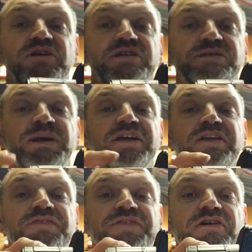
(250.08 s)
Speaking
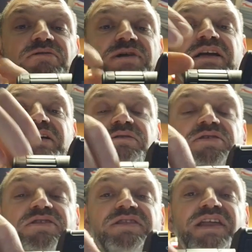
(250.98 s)
of the focal ring,
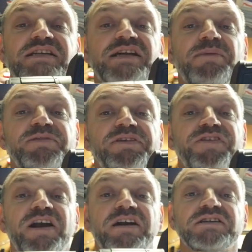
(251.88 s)
that's up the
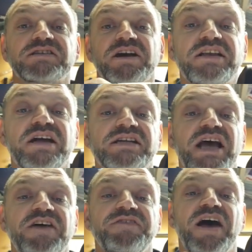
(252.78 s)
front. It does
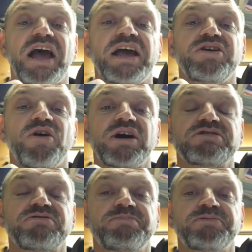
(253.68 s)
have a nice
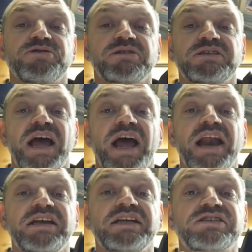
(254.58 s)
grip to it,
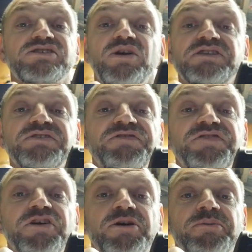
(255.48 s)
and it is nice and
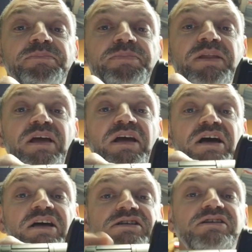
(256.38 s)
firm,
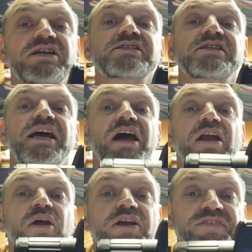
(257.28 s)
so it doesn't take a
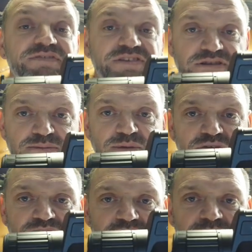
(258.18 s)
lot of effort to
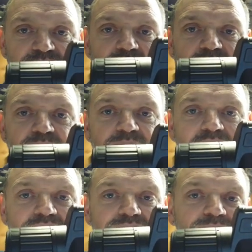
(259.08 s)
move it,
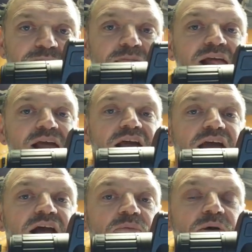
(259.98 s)
but
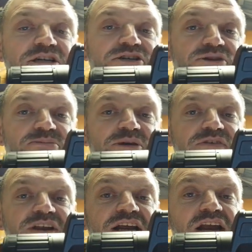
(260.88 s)
once you do
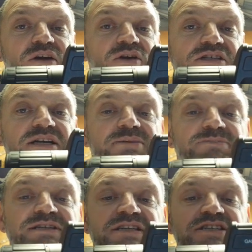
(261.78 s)
move it, it locks into
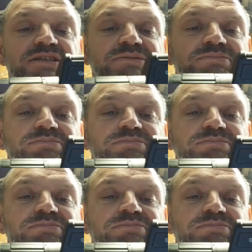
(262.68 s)
position.